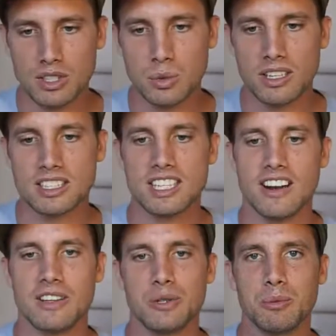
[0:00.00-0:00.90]
just wanted to
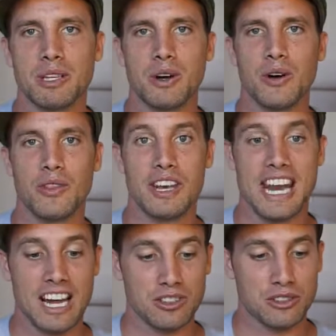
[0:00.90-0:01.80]
share a little bit on the
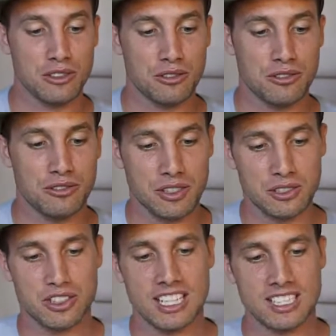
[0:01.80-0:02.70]
natural
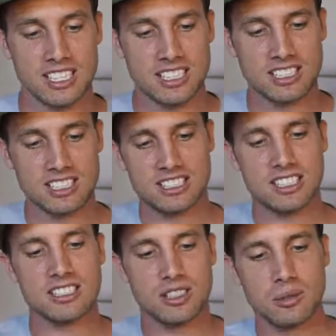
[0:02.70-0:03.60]
filtration
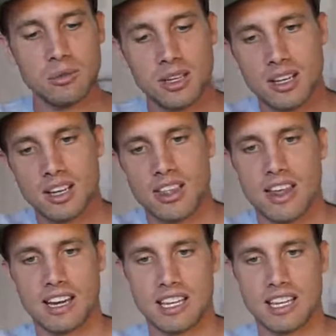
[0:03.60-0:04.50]
system
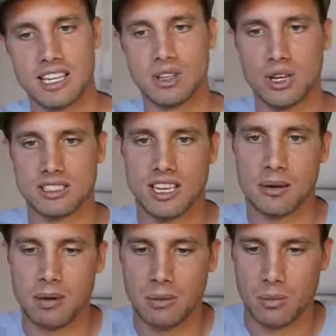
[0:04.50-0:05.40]
that Igor has
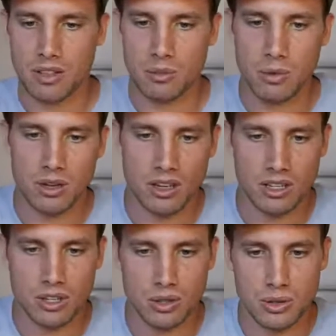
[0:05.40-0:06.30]
come up with. And what I'm
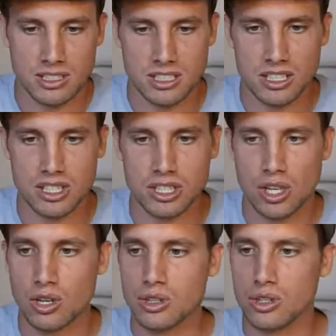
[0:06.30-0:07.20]
going to do is just
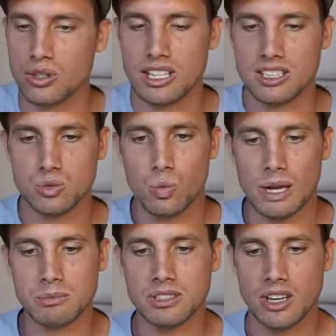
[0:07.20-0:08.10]
show you his
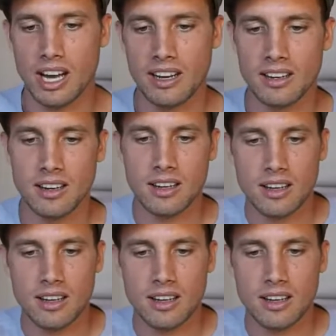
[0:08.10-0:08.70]
website.